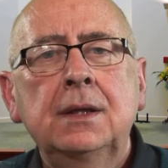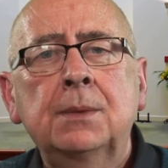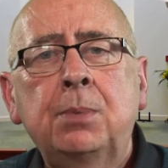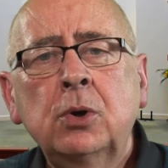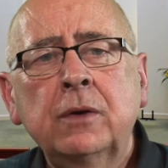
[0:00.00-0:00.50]

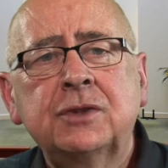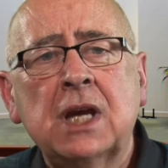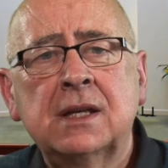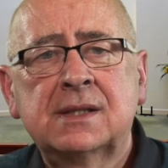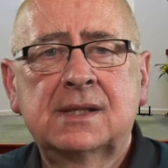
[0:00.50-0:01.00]
The book of
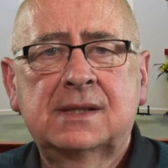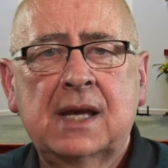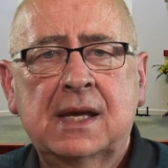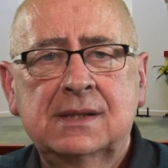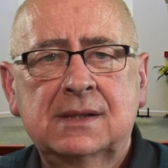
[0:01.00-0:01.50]
Genesis
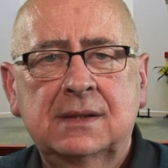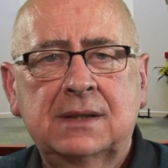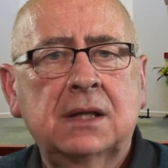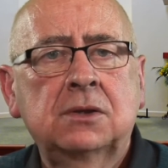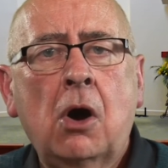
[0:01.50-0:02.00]
says
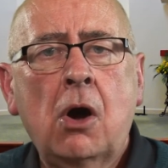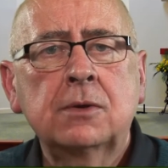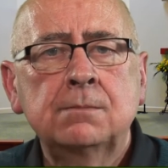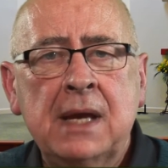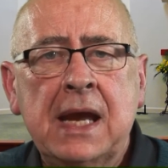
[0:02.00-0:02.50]
that
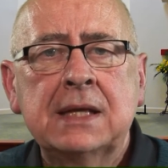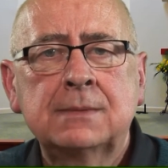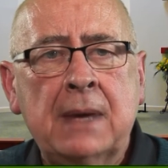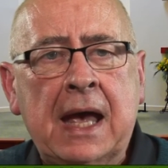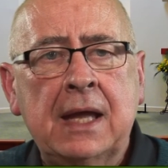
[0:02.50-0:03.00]
God made
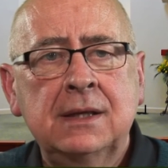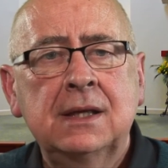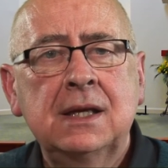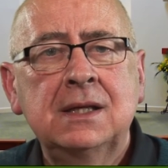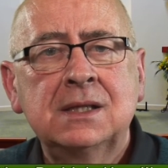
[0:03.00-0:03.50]
man
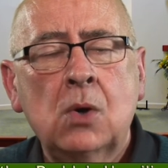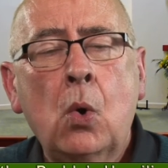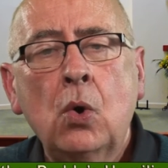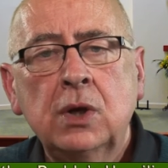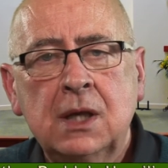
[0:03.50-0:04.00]
in his
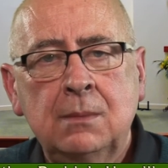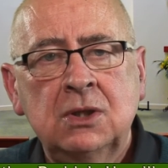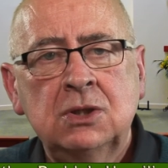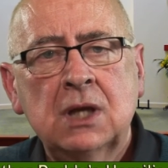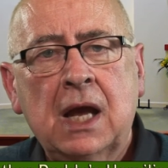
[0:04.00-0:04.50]
own
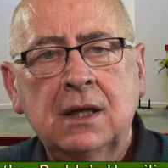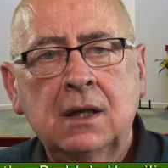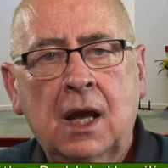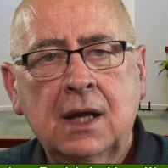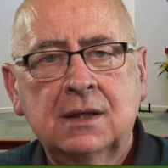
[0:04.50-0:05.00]
image
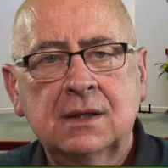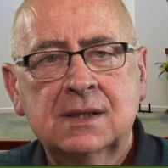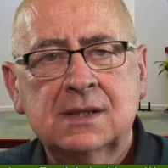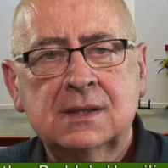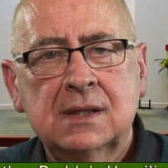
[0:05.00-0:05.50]
and
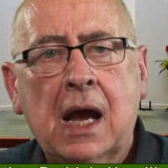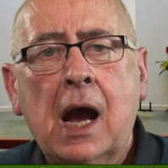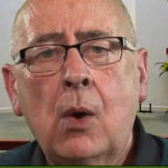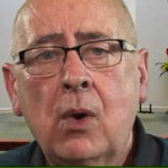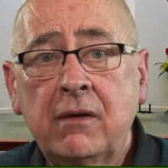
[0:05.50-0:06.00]
likeness.
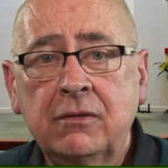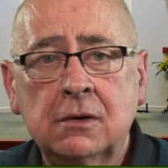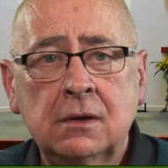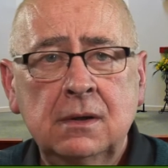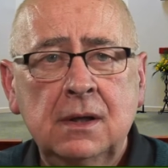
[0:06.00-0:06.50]

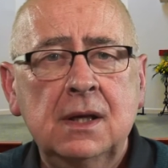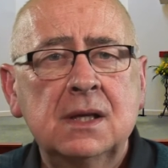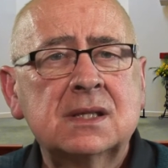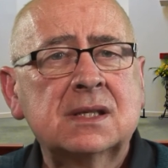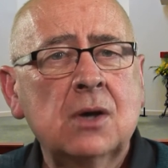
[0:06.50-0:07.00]
However,
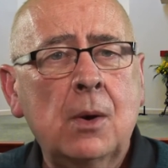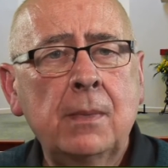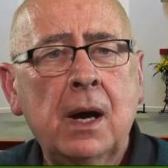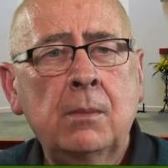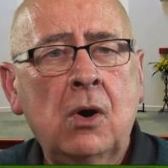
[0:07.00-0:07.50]

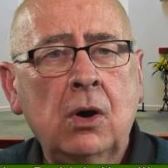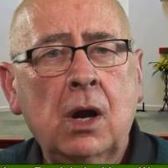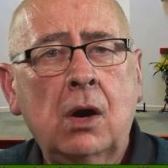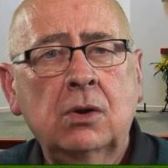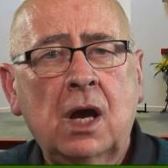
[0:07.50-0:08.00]
some among
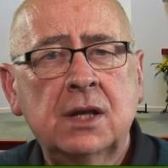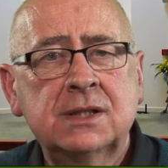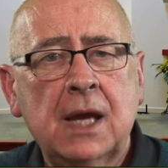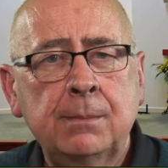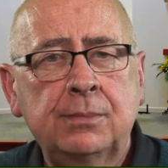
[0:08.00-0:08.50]
our
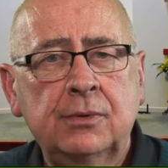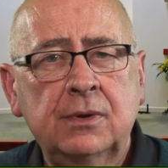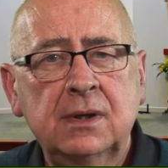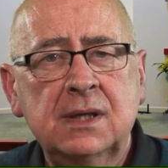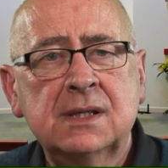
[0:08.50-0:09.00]

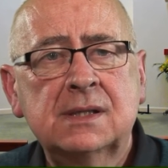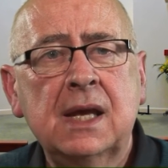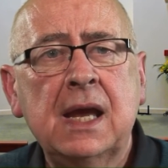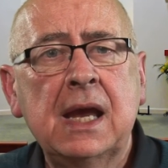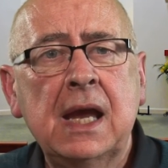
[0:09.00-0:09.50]
contemporaries,
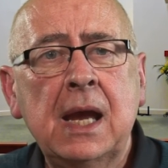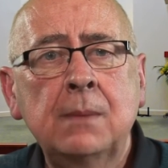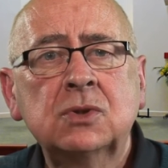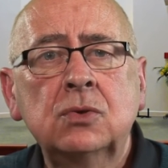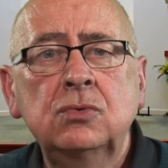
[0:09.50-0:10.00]
they
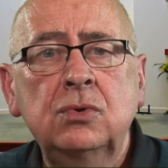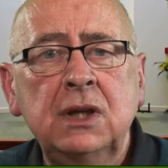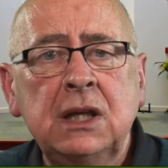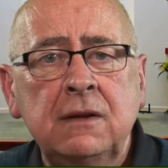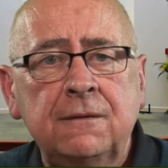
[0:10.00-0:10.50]
aim to
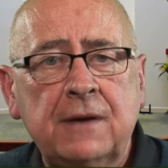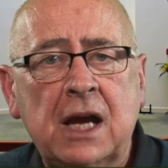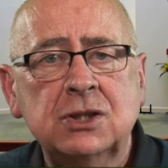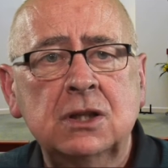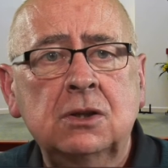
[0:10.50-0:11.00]

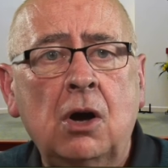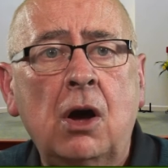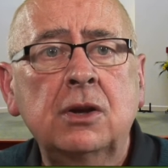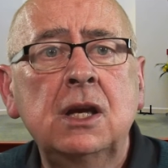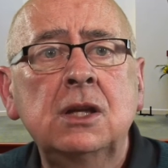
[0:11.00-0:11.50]
refashion
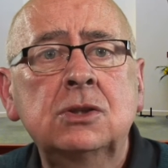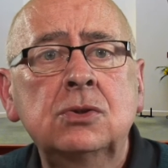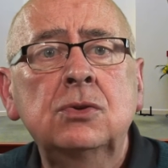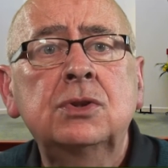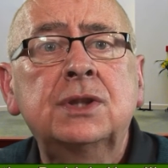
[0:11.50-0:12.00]
God
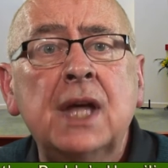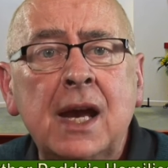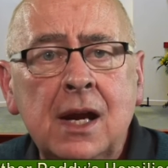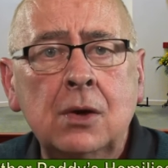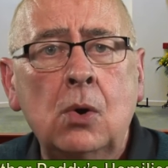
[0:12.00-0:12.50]
into
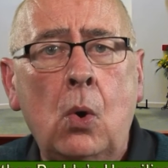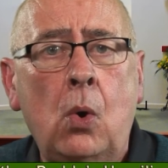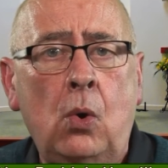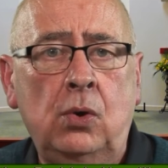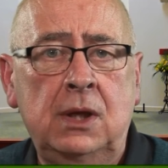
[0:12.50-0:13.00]
their
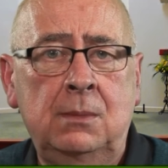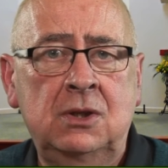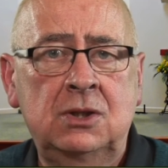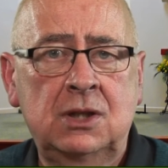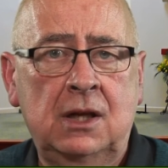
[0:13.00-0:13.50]
own
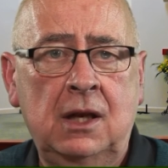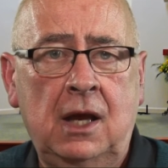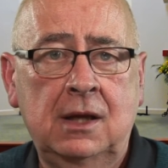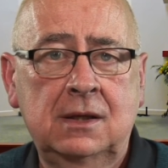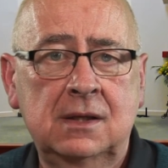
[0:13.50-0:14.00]
image and
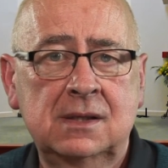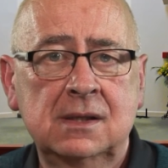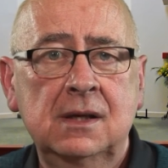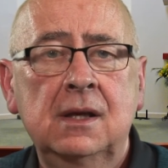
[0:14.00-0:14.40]
likeness.